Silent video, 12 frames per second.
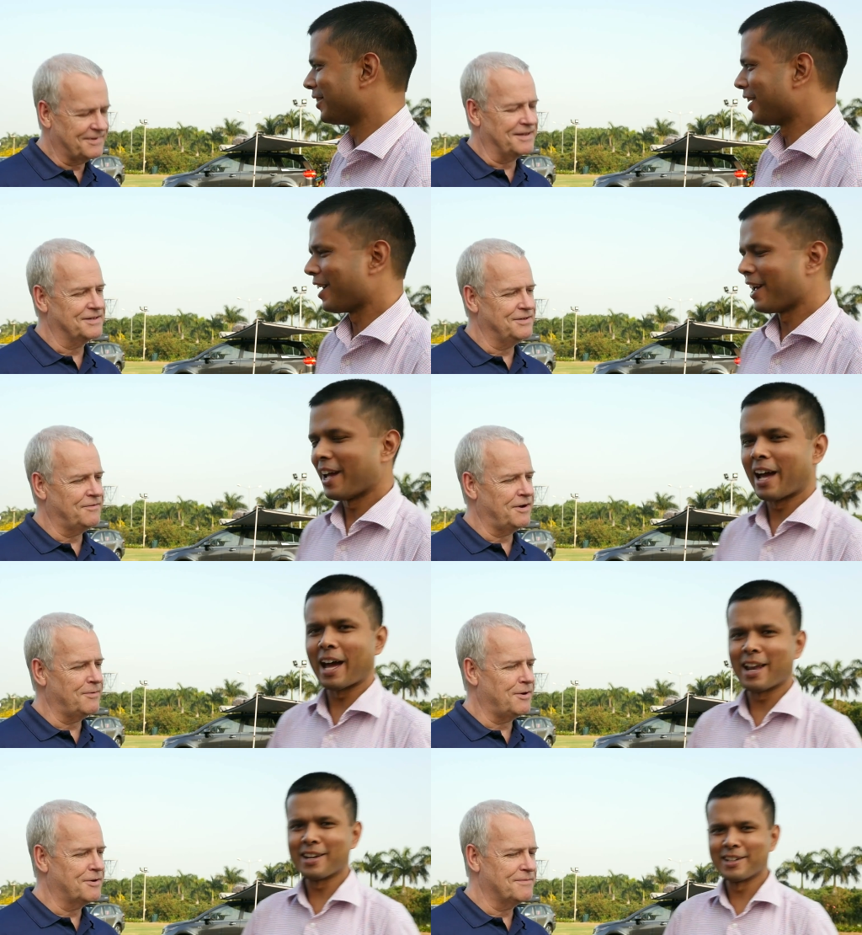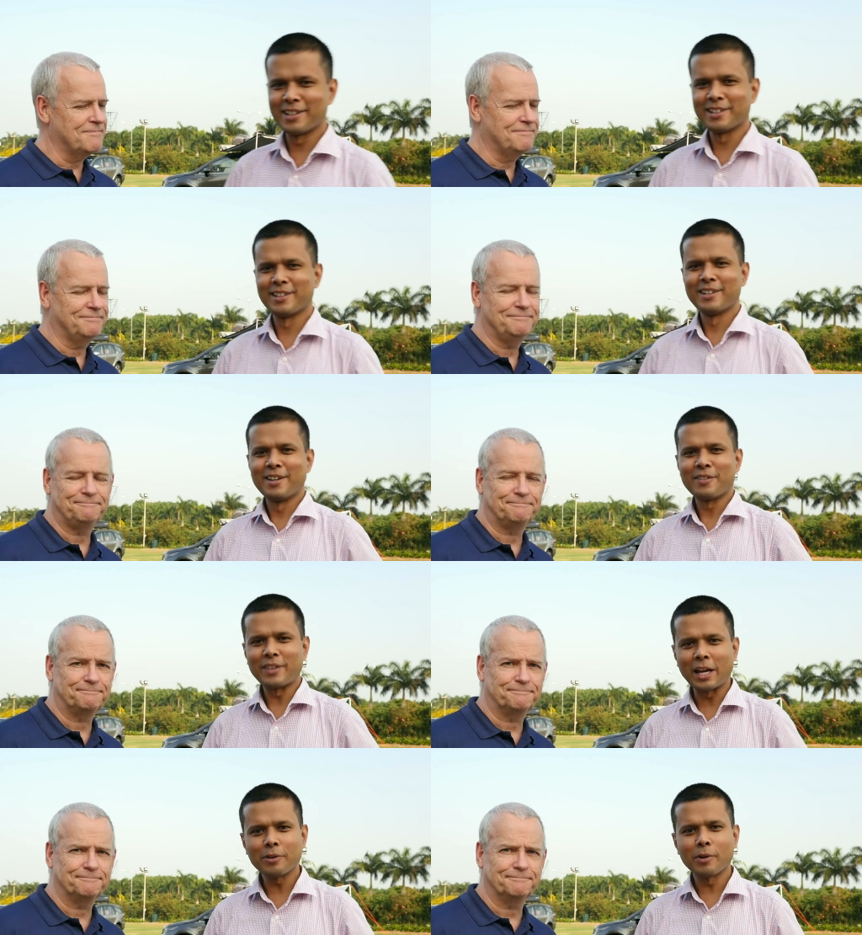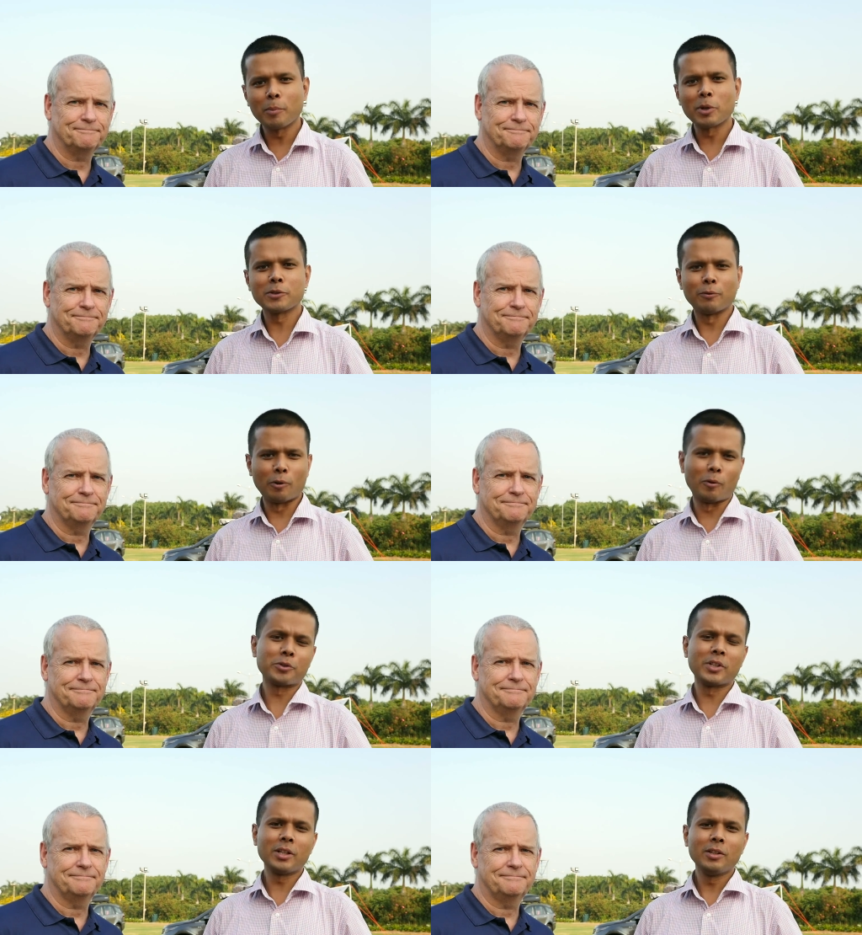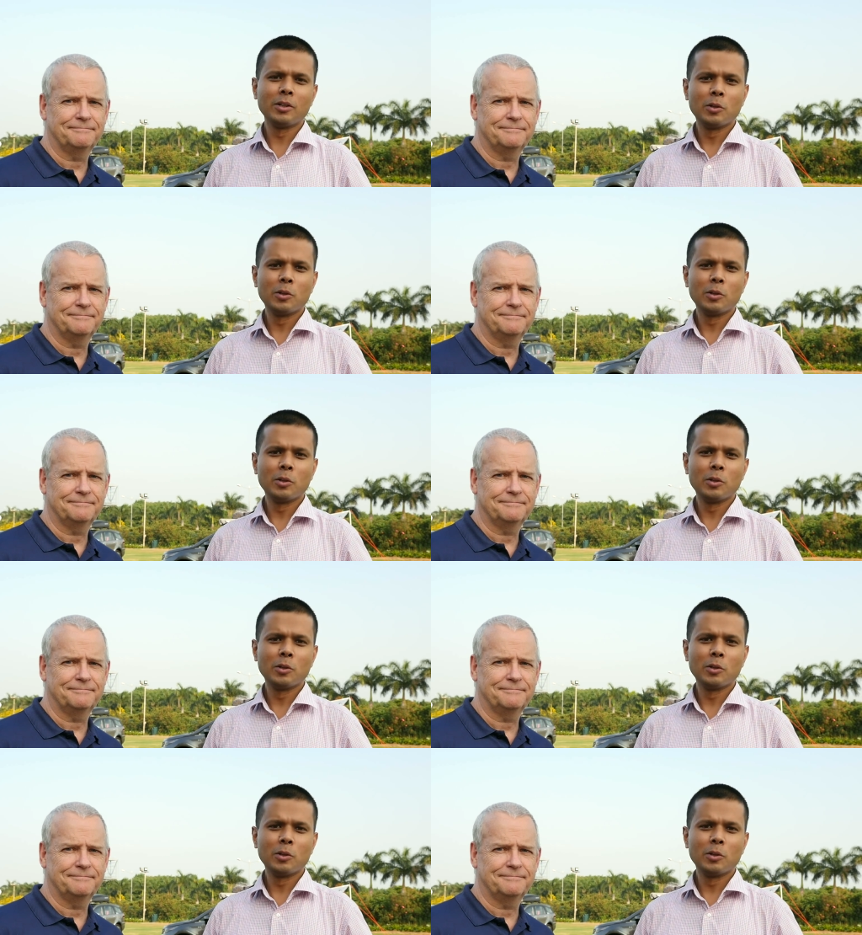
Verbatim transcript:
Speaker 1: Thanks. You're very and welcome. Uh, thank you very much for watching.